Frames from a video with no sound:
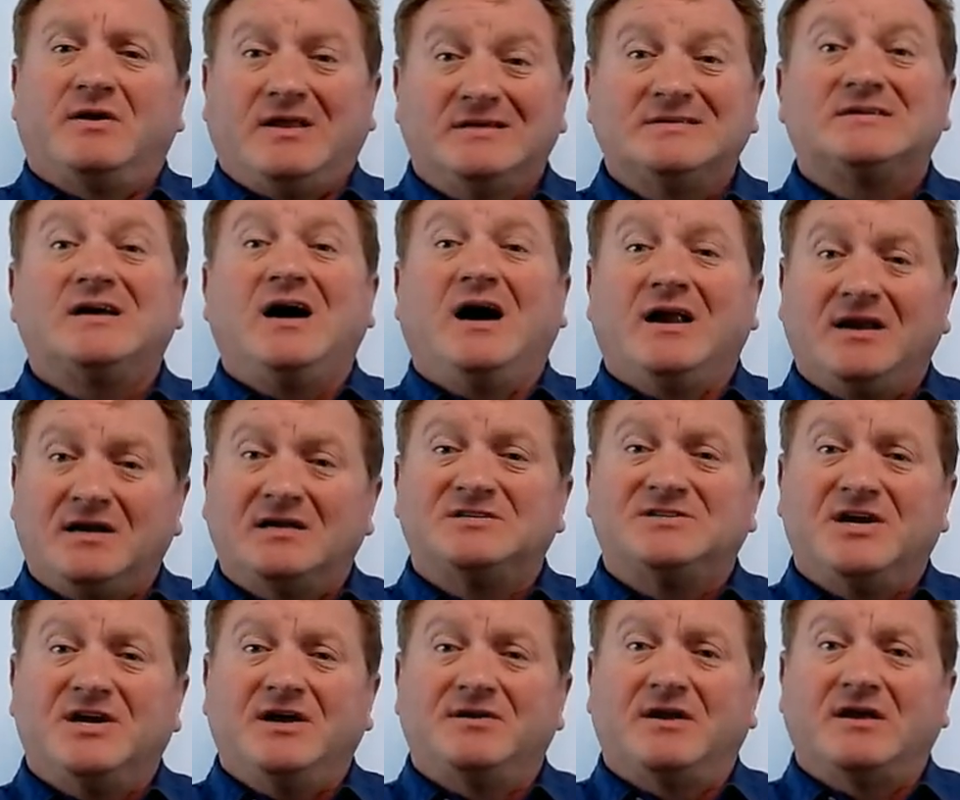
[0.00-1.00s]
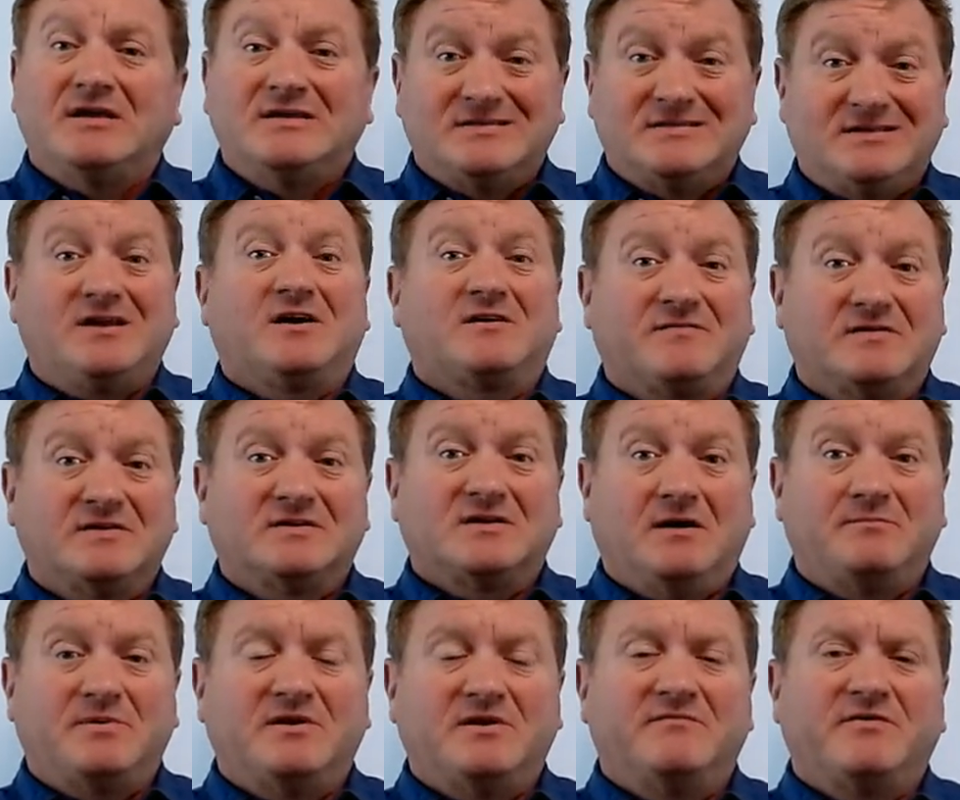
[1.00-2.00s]
He's got an agenda. He's there for
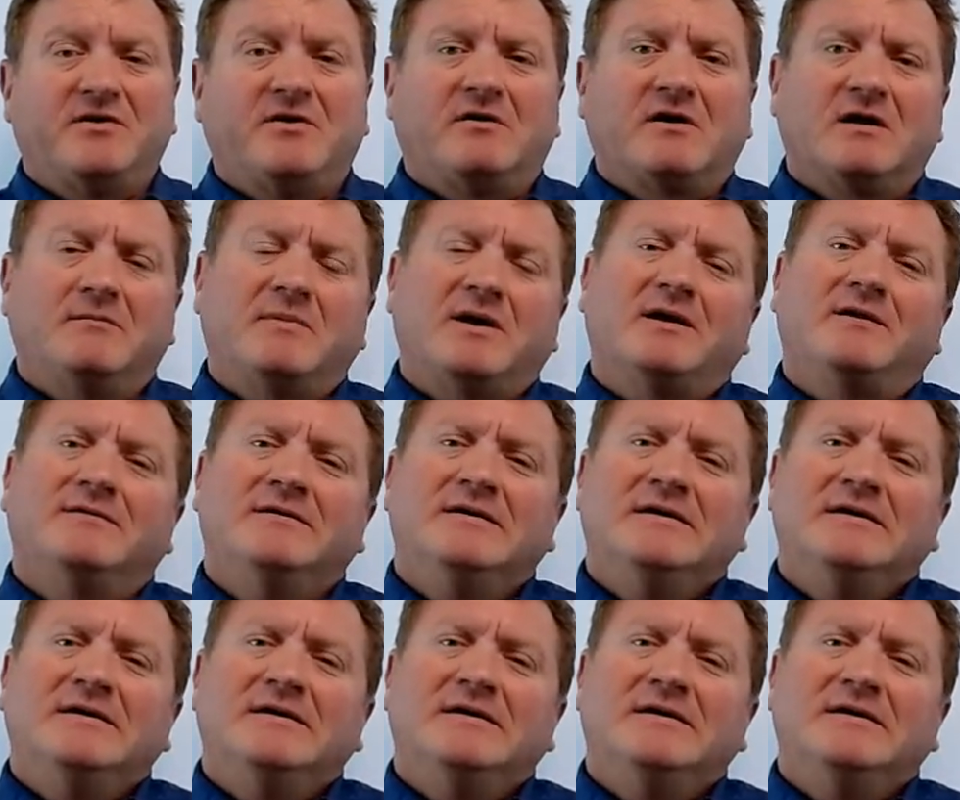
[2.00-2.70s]
something, if you know what I mean.